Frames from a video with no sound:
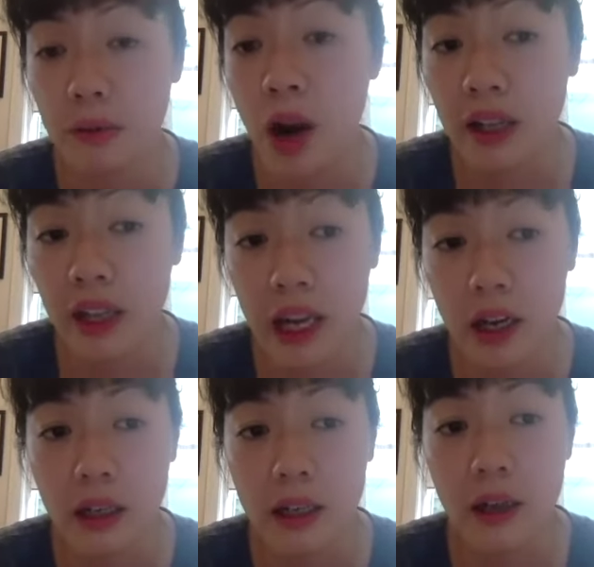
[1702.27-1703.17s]
Ron
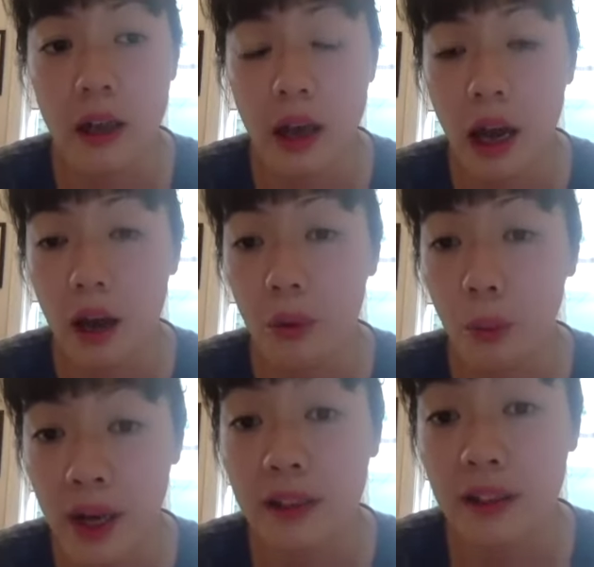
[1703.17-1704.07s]
Carey uh,
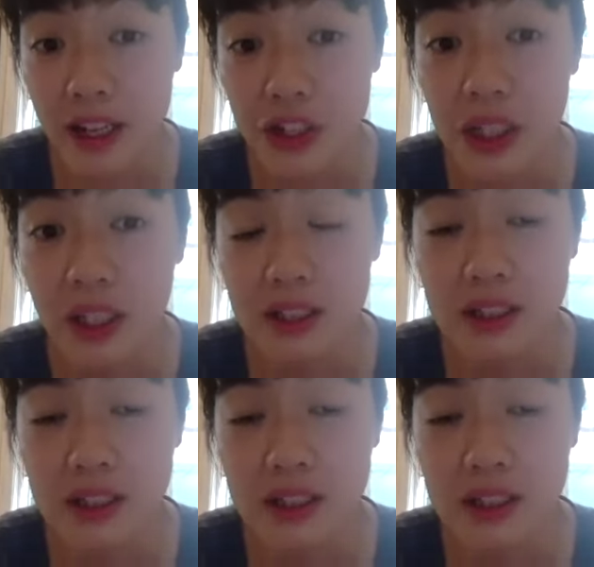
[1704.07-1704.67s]
won election.